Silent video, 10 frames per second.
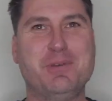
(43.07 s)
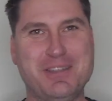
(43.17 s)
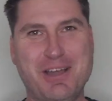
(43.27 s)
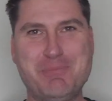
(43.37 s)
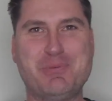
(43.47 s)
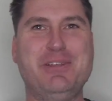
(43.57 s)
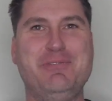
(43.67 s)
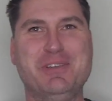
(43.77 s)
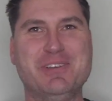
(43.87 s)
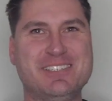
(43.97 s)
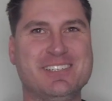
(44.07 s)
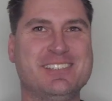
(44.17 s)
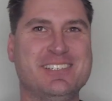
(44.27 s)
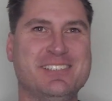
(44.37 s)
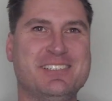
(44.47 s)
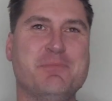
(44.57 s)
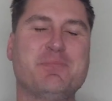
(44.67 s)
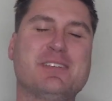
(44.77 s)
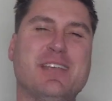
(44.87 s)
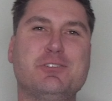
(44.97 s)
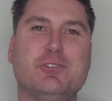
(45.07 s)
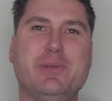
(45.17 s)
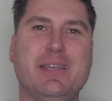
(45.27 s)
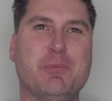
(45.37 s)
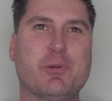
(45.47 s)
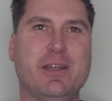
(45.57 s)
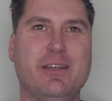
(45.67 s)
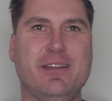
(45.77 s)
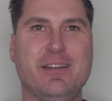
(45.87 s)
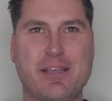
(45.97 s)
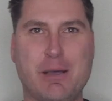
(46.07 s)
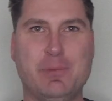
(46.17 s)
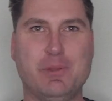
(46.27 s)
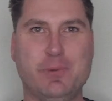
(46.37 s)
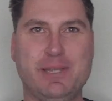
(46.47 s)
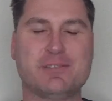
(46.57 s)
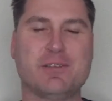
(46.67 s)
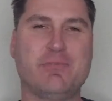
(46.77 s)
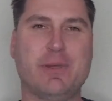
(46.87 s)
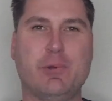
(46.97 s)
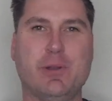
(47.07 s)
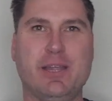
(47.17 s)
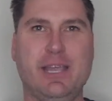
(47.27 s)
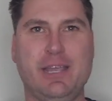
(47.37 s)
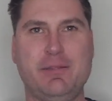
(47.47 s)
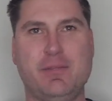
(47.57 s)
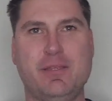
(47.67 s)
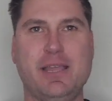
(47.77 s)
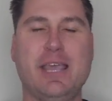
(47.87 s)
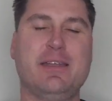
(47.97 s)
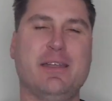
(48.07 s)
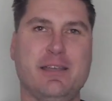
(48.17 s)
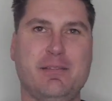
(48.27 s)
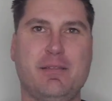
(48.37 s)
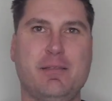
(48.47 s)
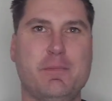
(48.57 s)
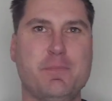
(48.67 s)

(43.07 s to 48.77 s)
with non-preview instances scheduled to be upgraded in a couple of weeks on February 8th and 9th.